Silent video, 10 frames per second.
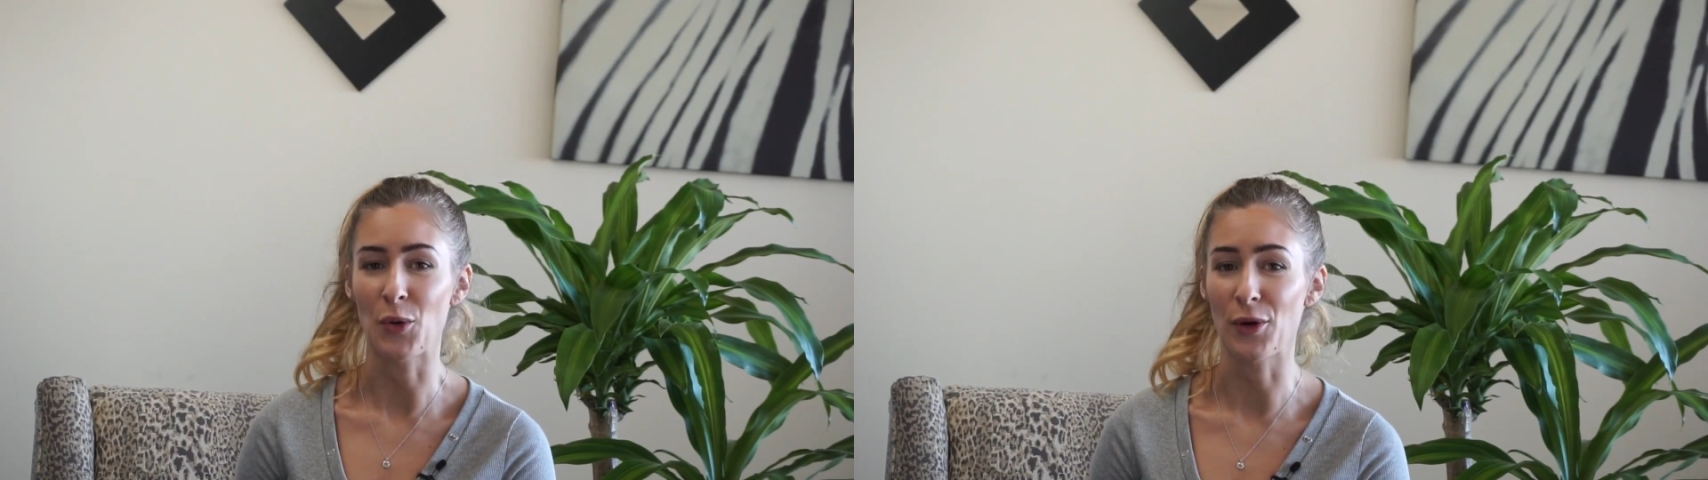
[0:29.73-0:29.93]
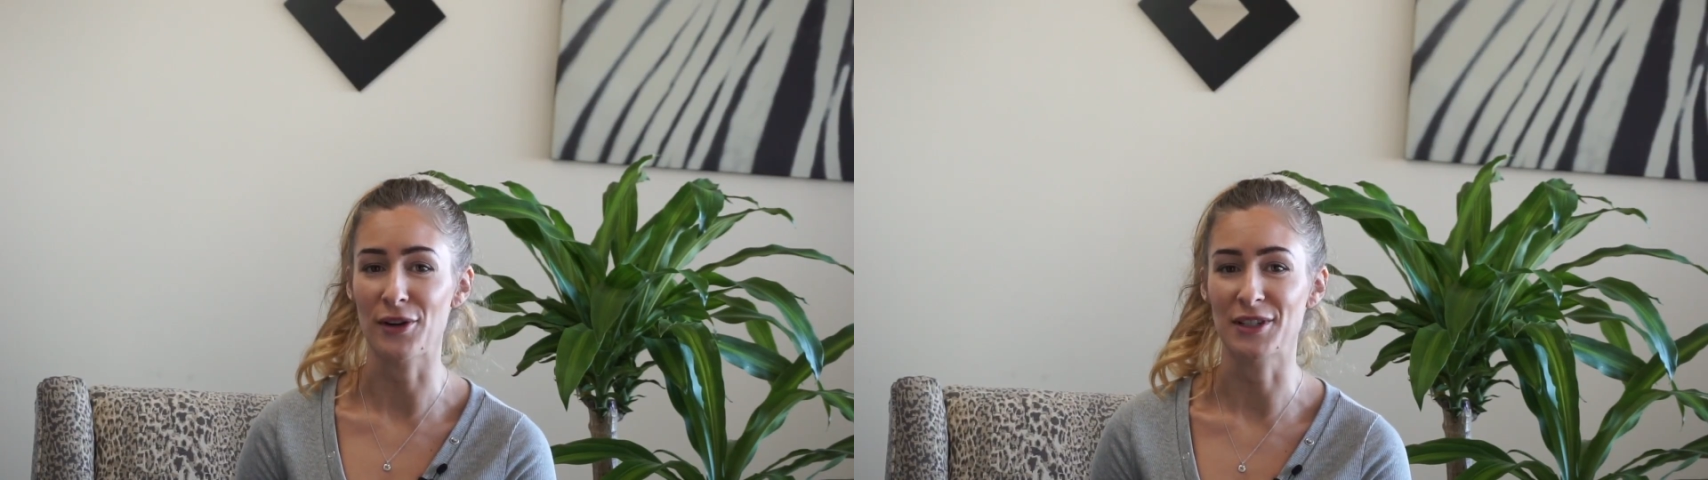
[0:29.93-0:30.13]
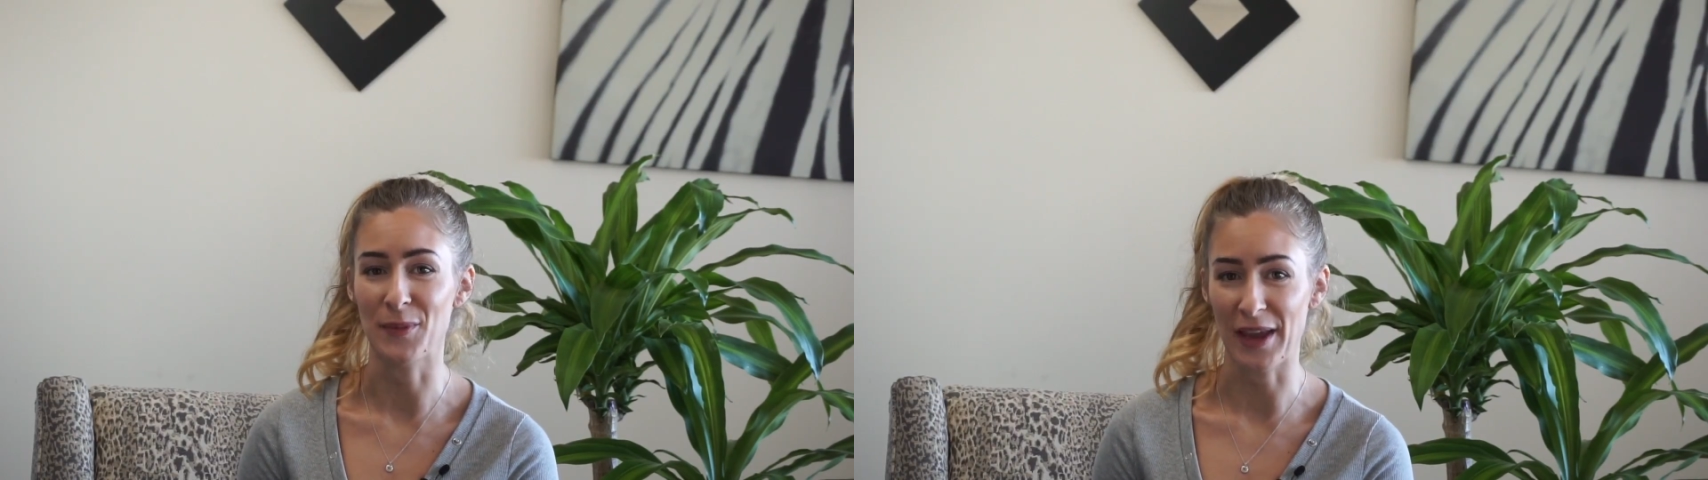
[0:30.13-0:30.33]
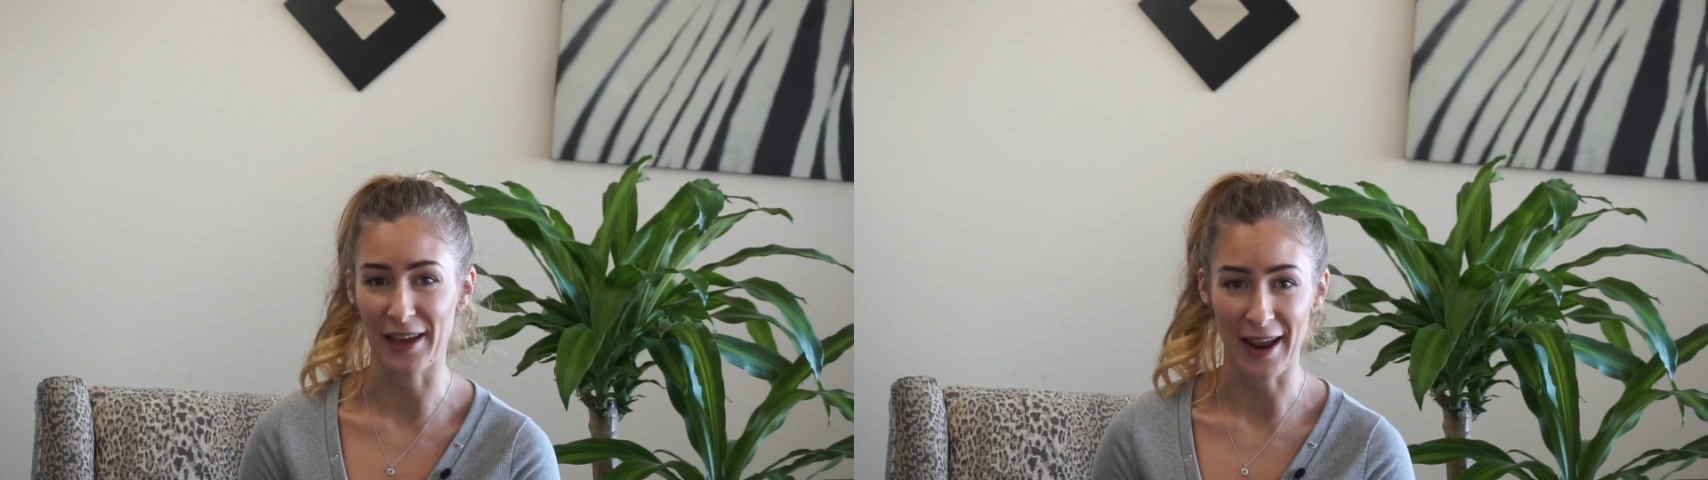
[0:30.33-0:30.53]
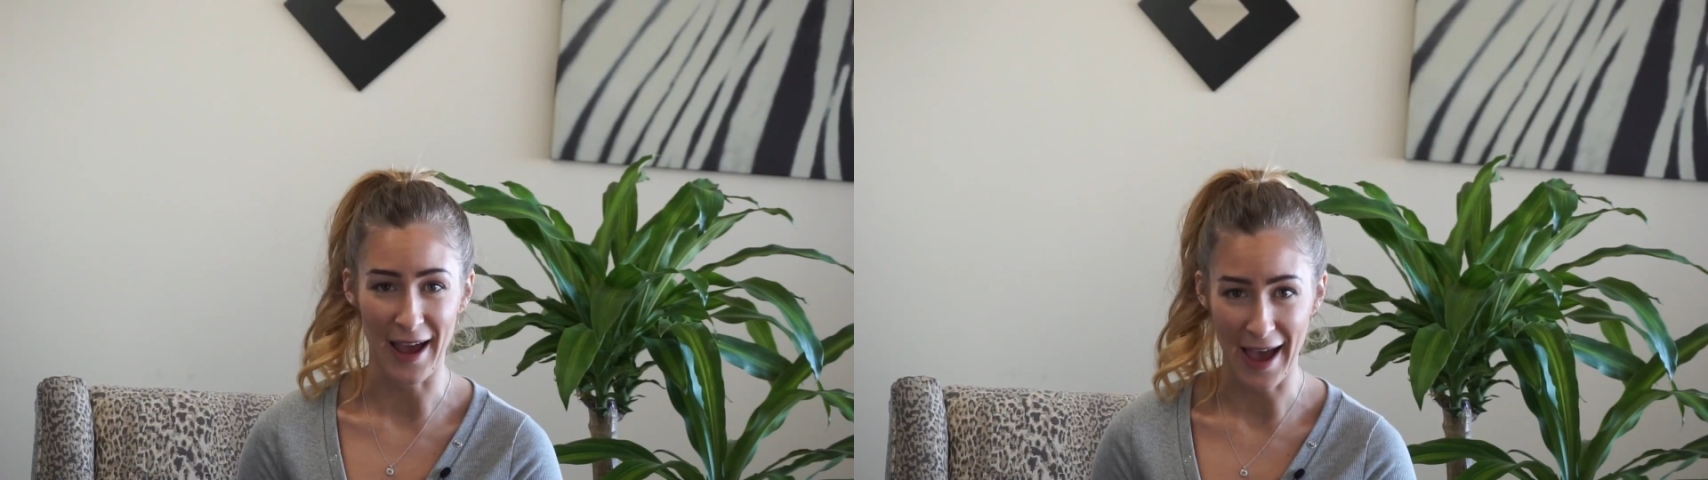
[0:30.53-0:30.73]
In order to make
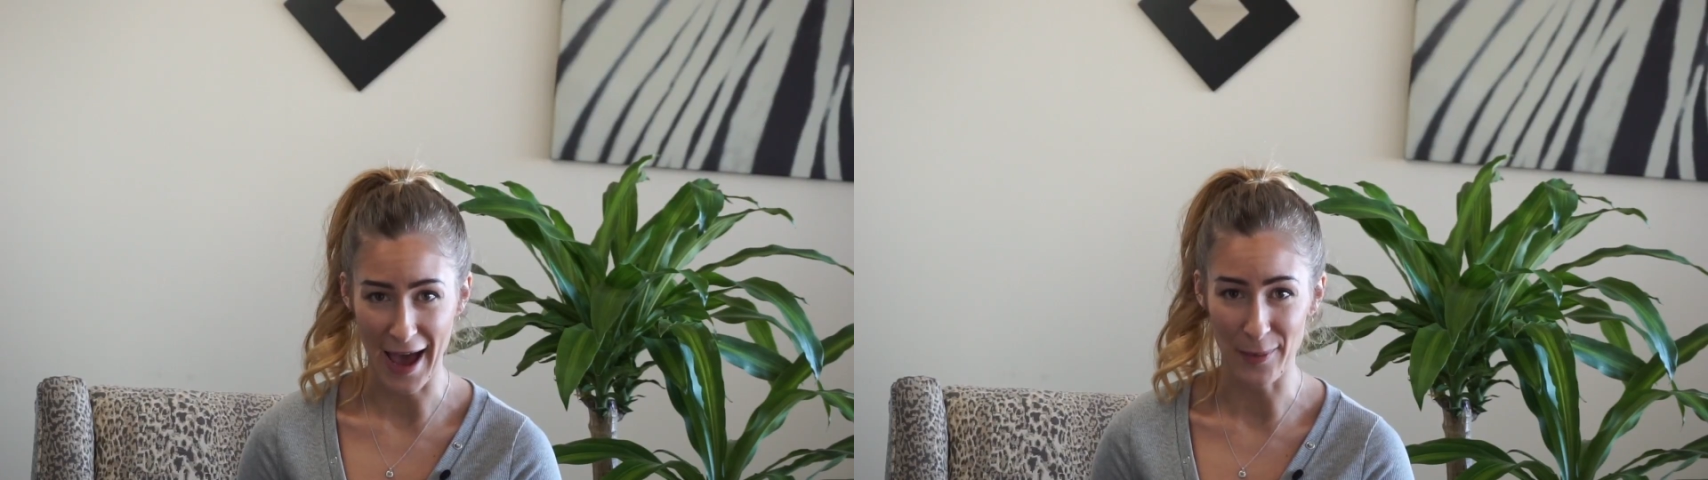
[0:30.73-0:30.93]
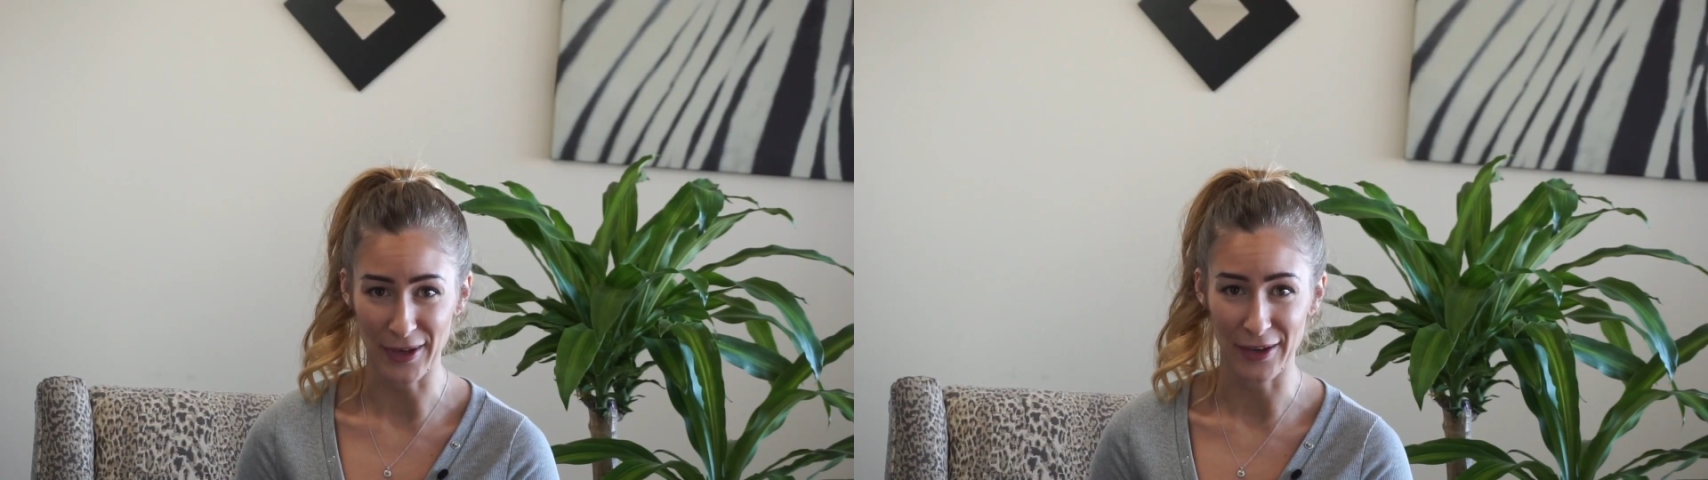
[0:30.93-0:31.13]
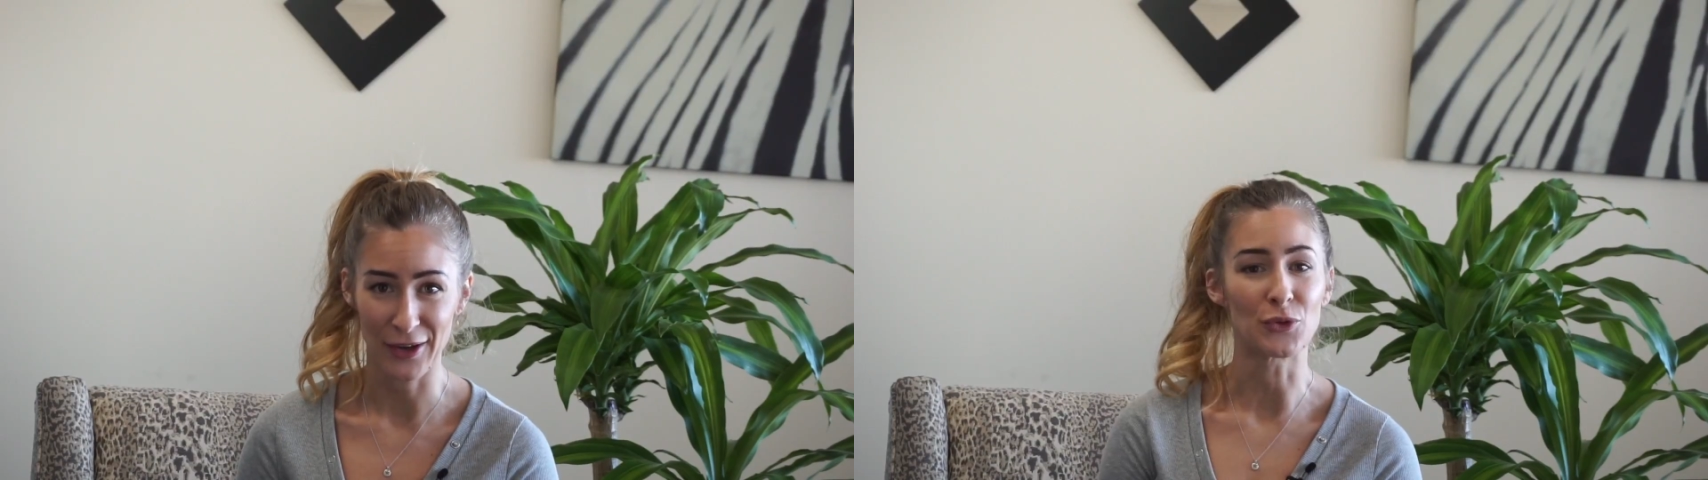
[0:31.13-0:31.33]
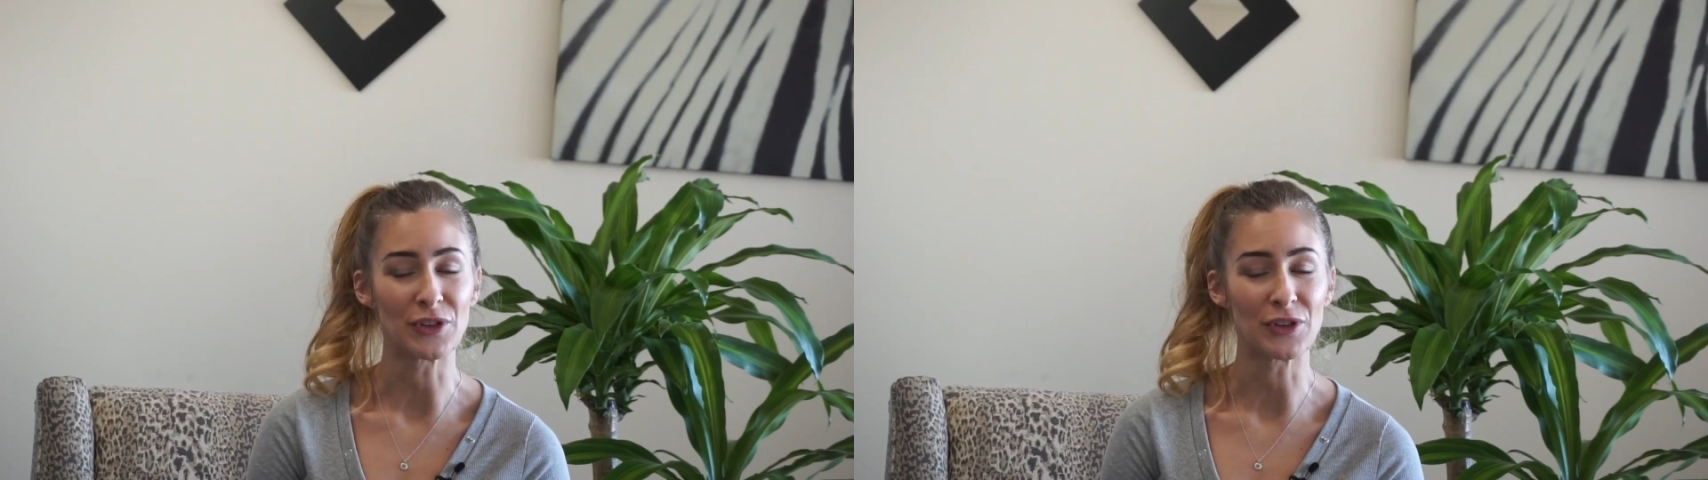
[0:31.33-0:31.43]
it a habit,